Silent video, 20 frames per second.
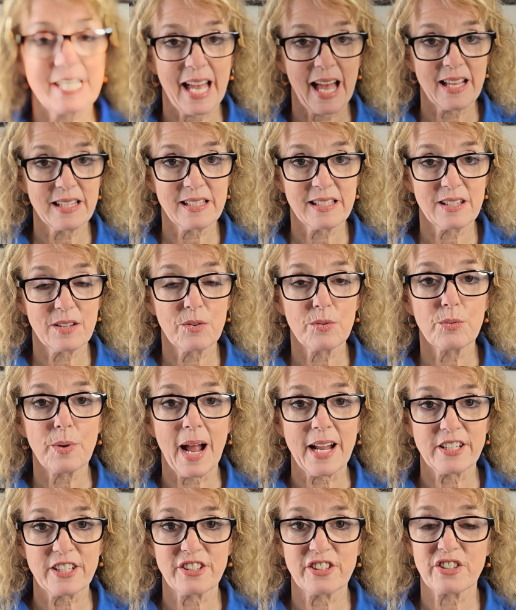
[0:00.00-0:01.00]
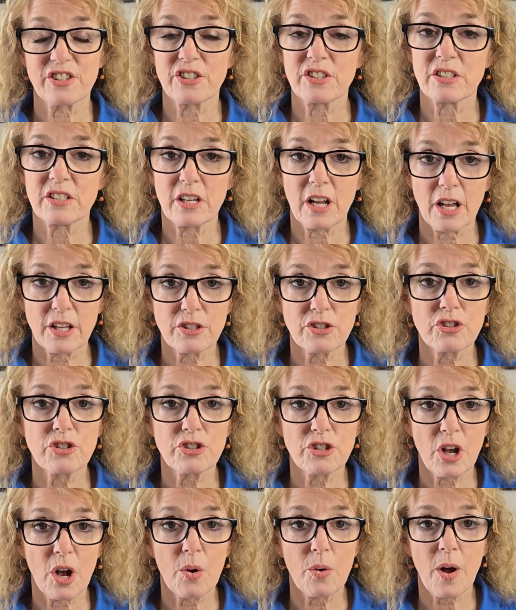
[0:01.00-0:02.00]
Yes, Rochester does
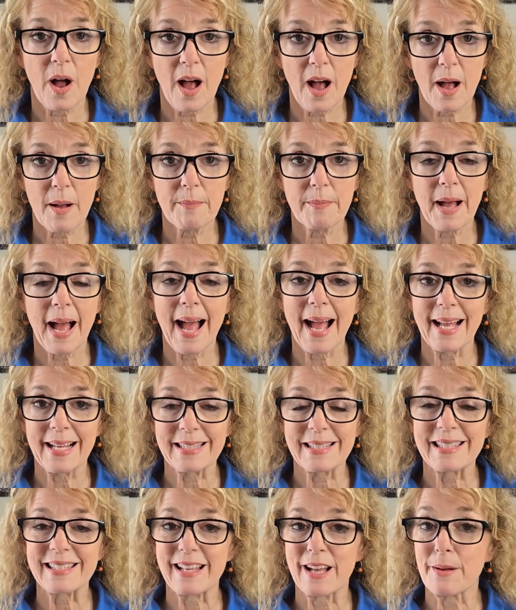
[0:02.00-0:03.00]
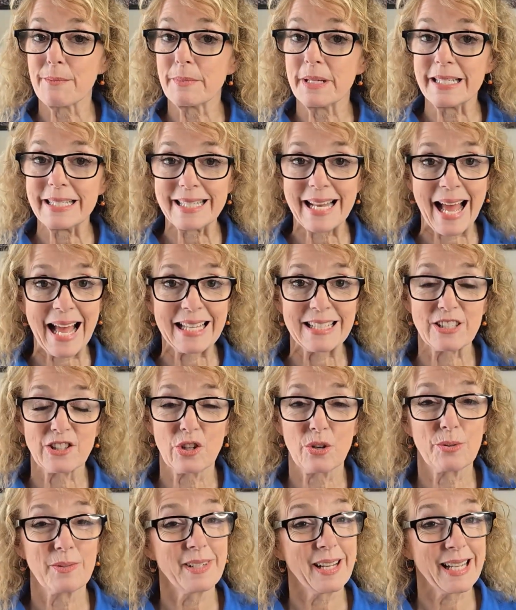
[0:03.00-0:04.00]
show up on some not
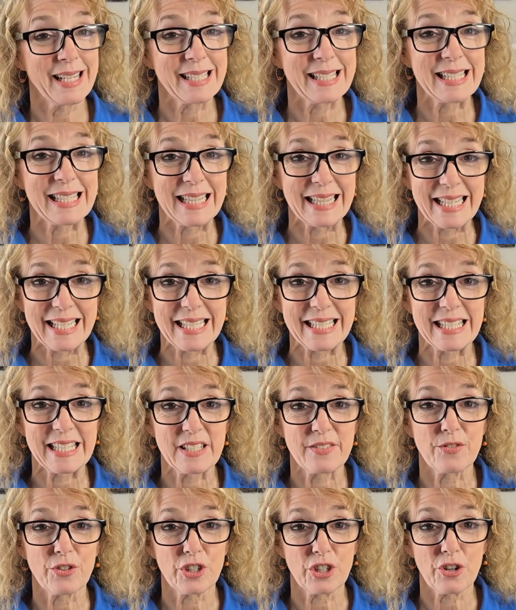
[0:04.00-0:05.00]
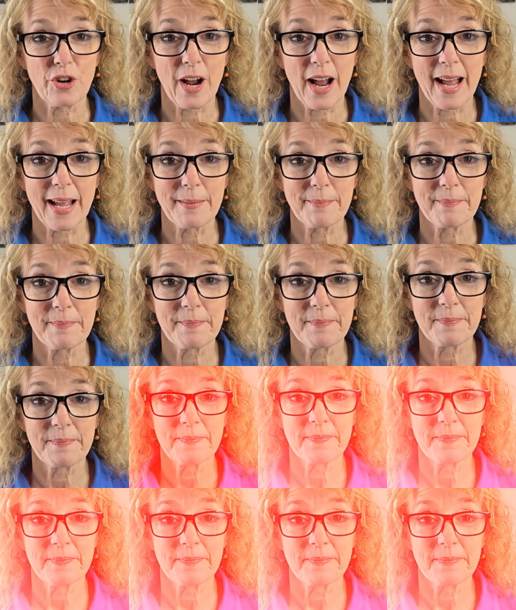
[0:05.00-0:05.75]
so nice lists for crime.